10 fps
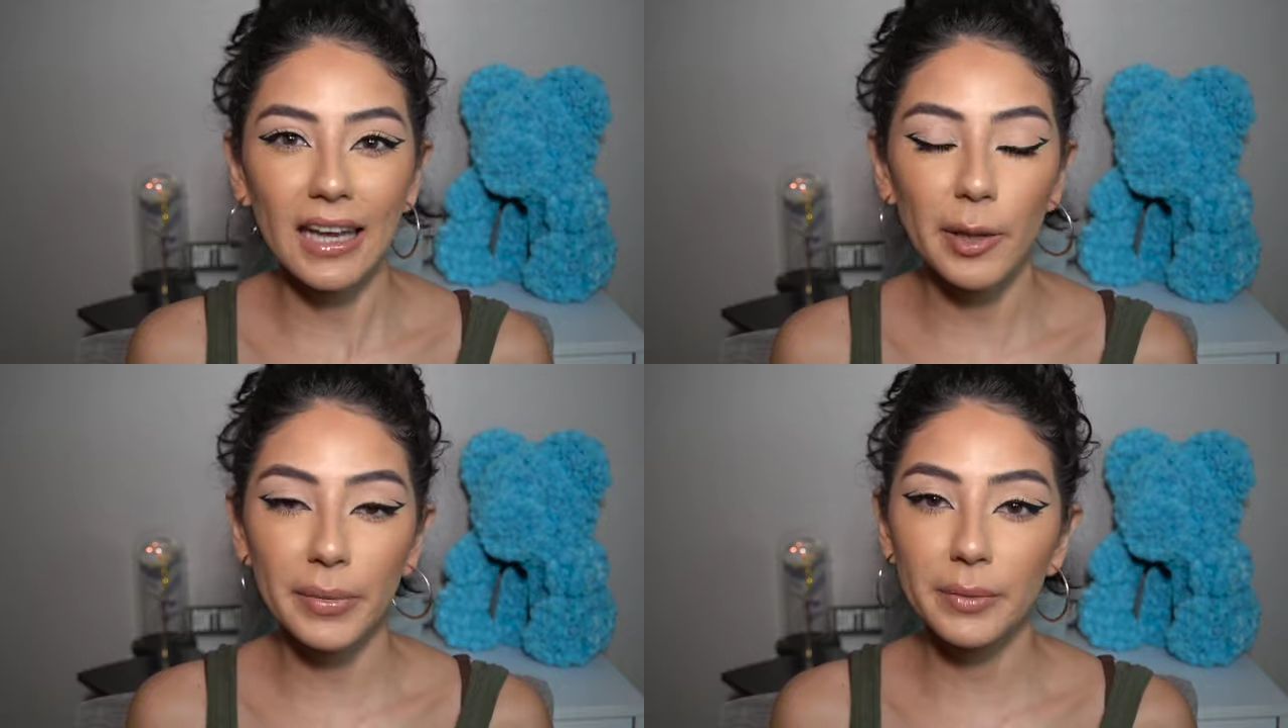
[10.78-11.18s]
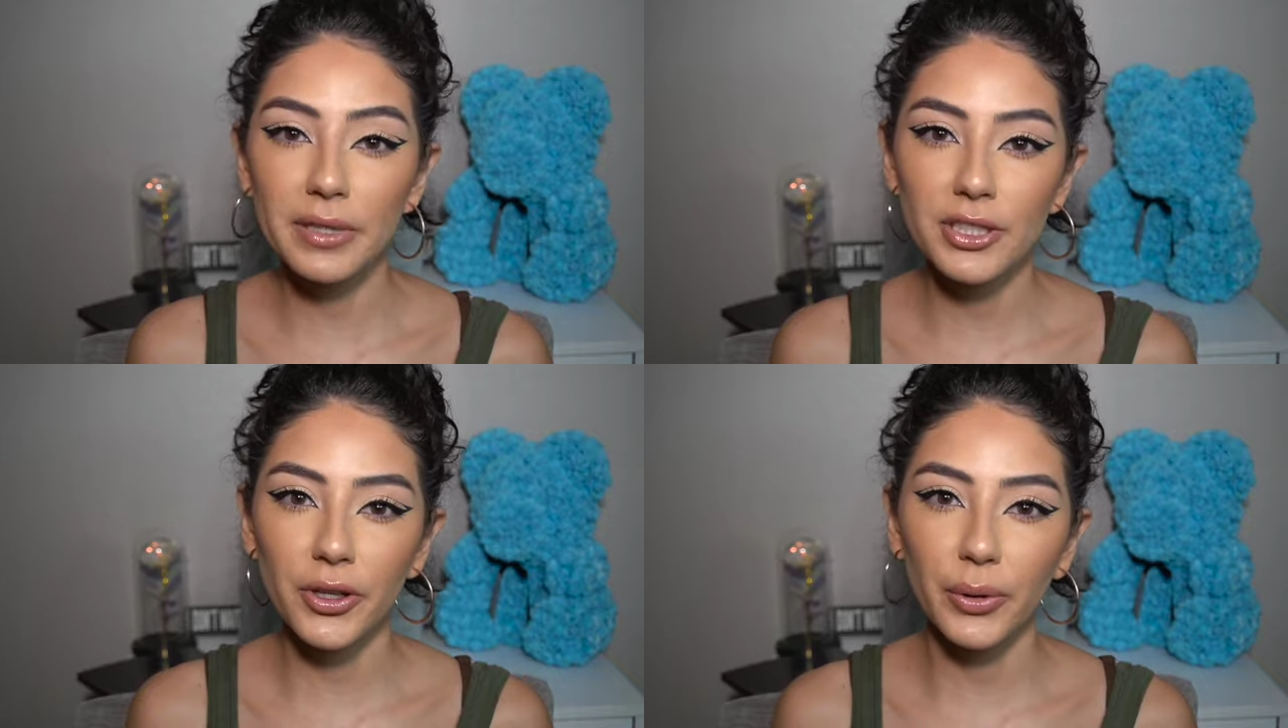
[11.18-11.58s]
I'm going to
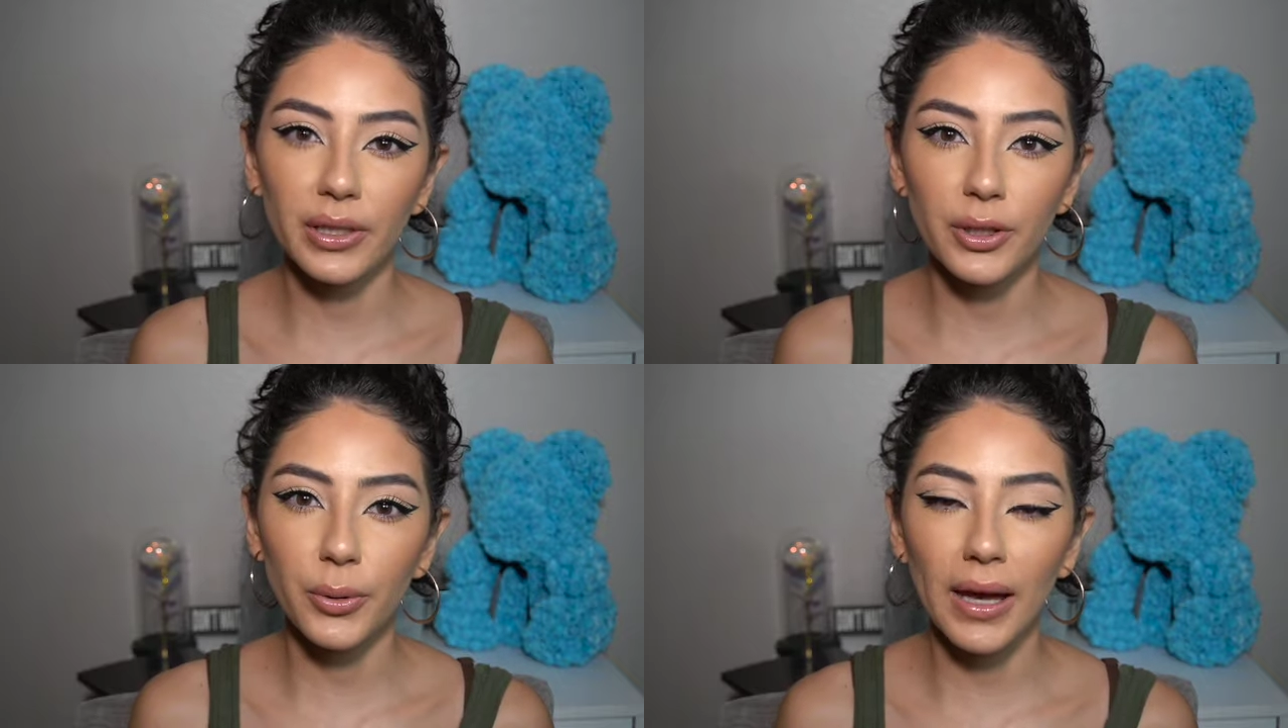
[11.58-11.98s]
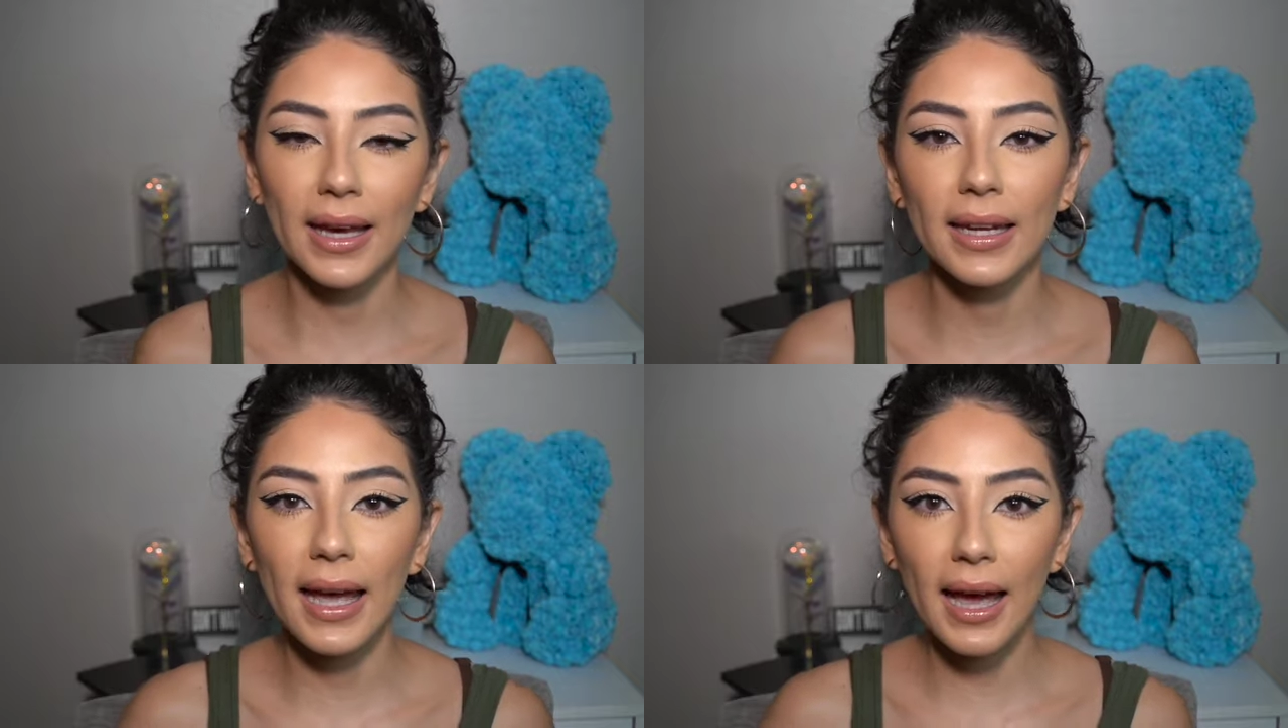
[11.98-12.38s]
be showing you
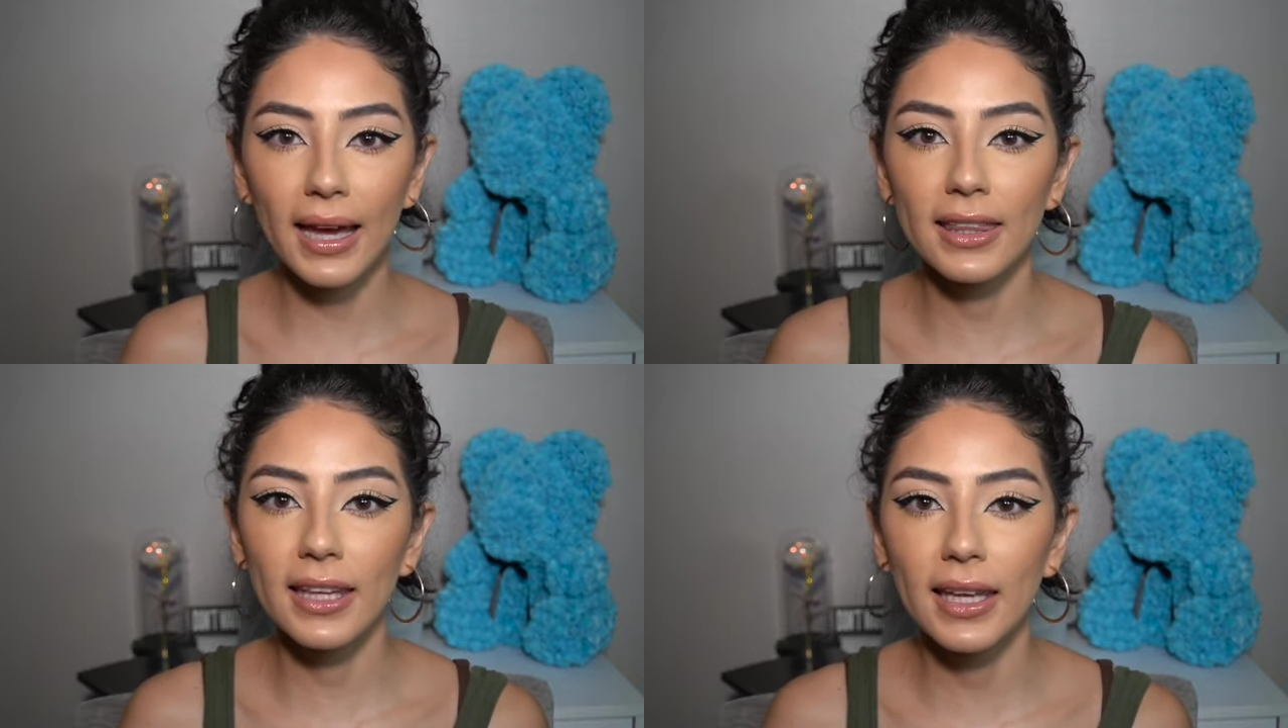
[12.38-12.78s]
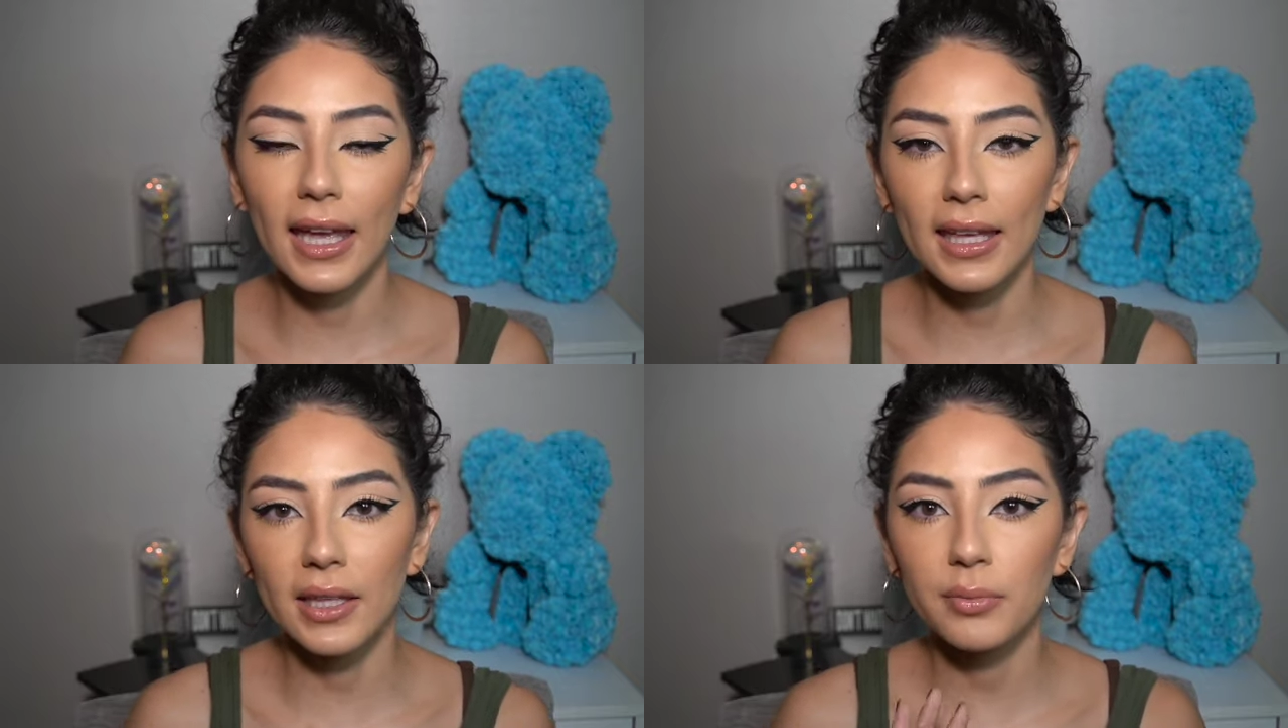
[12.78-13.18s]
how to
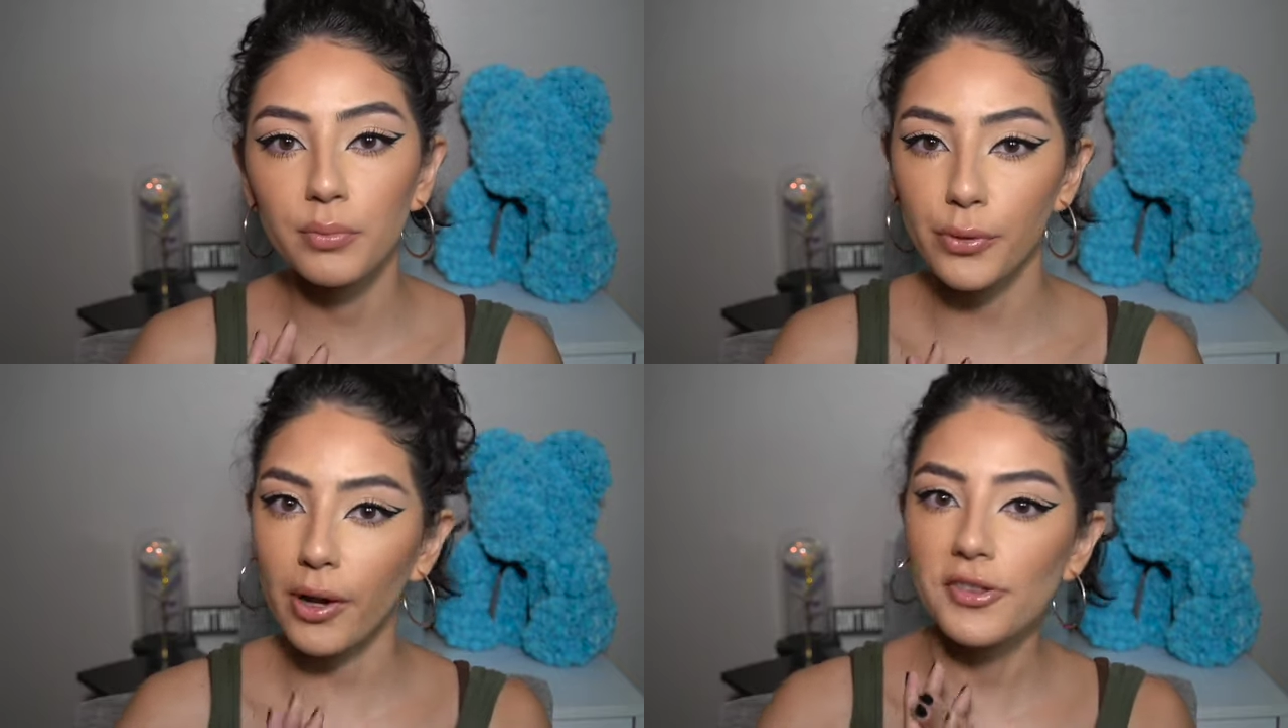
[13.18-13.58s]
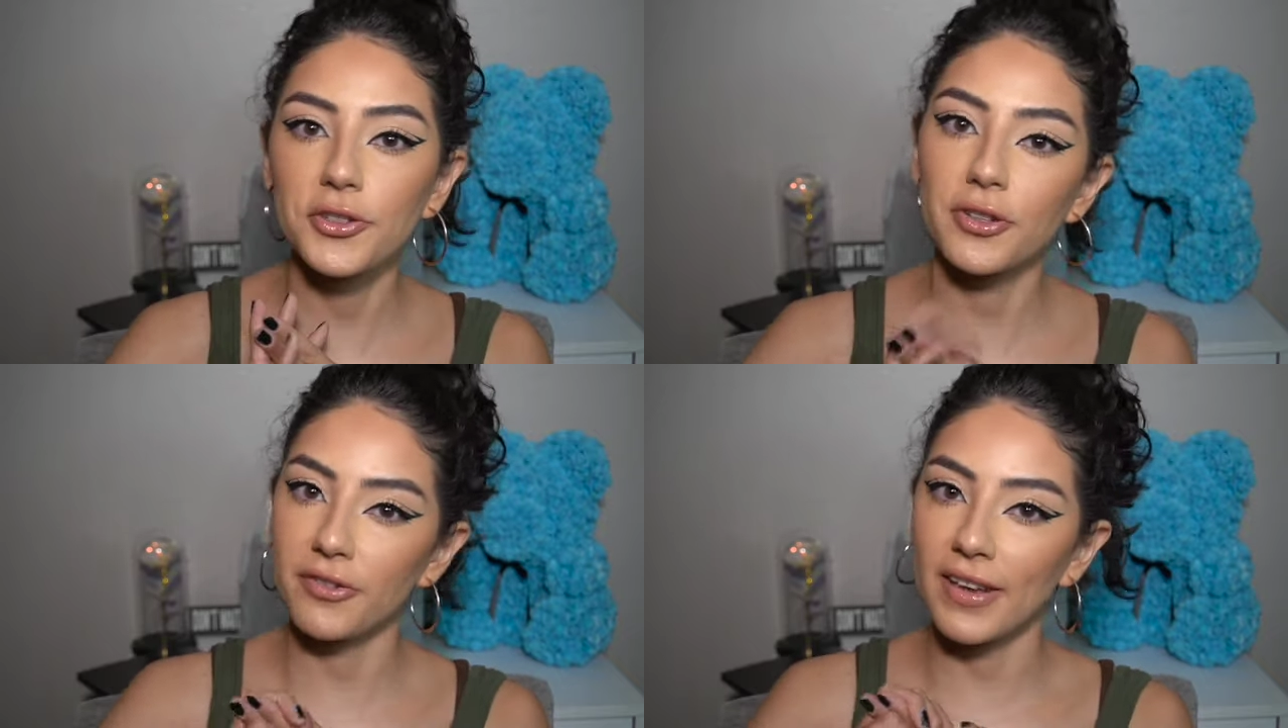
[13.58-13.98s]
highlight and
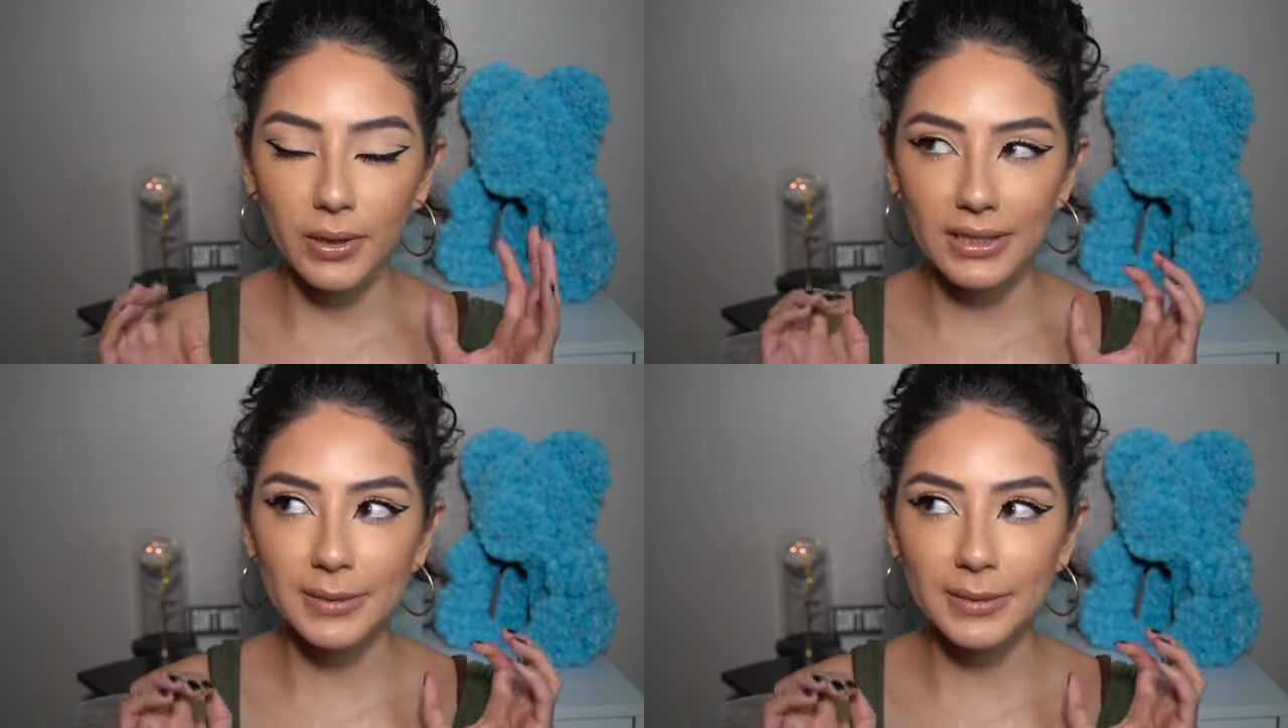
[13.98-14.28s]
bronze your face.